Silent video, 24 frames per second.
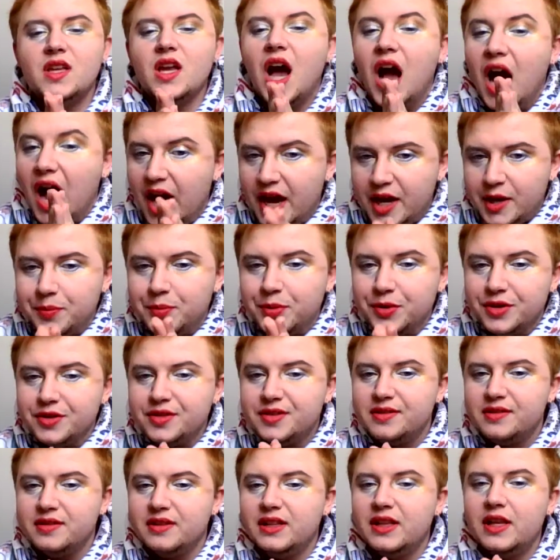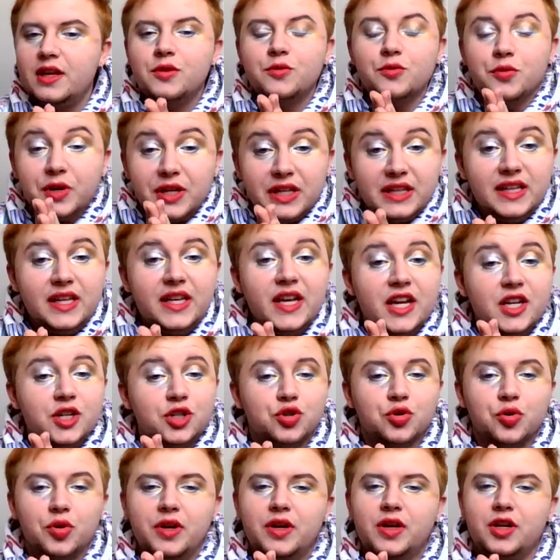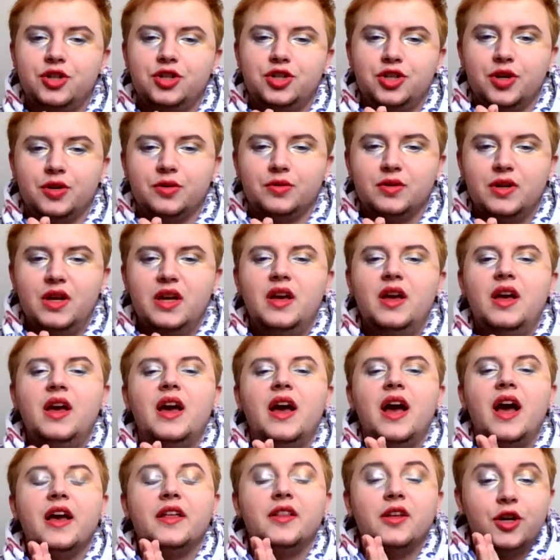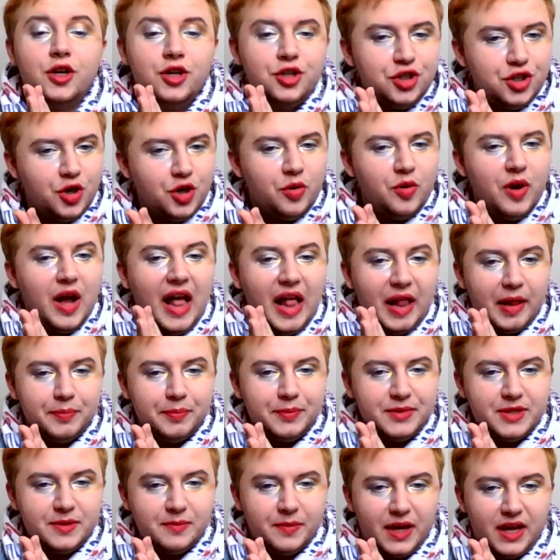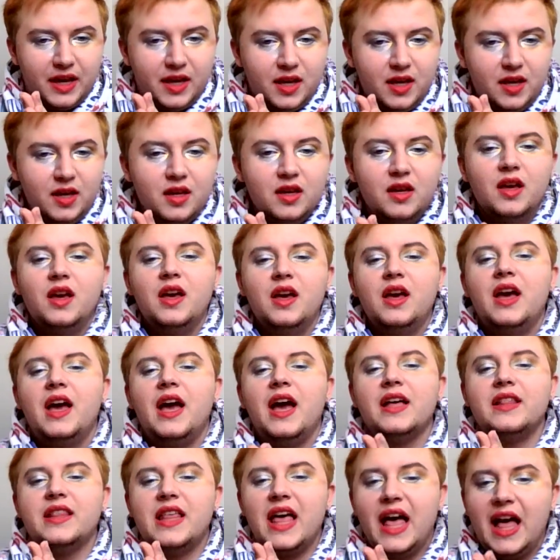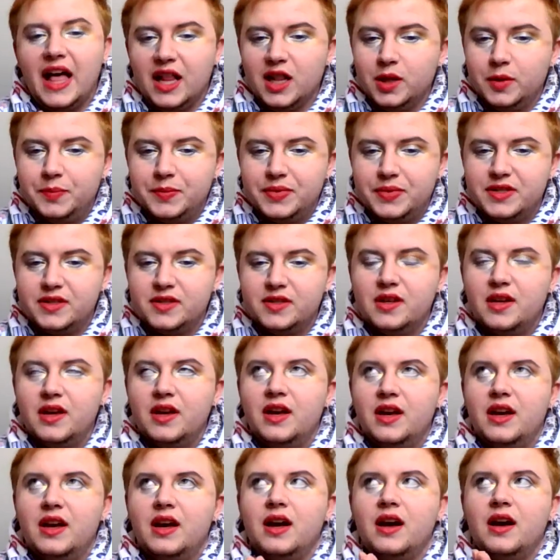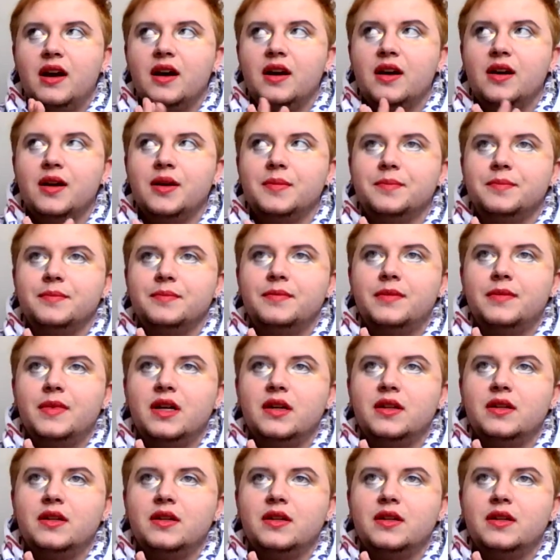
I personally really enjoyed her show, and her show helped me and helped some